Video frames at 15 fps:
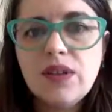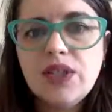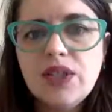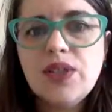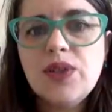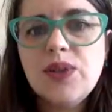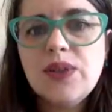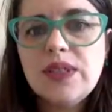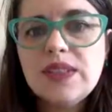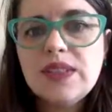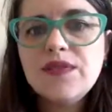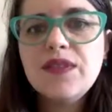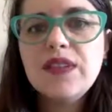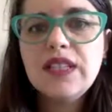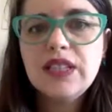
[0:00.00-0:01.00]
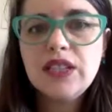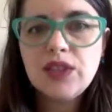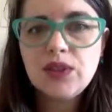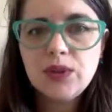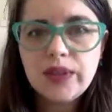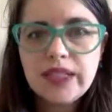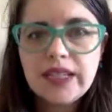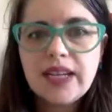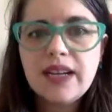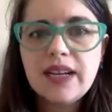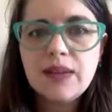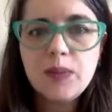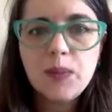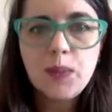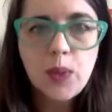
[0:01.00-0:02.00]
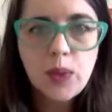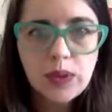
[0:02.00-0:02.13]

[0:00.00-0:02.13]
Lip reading: So all our students feel included and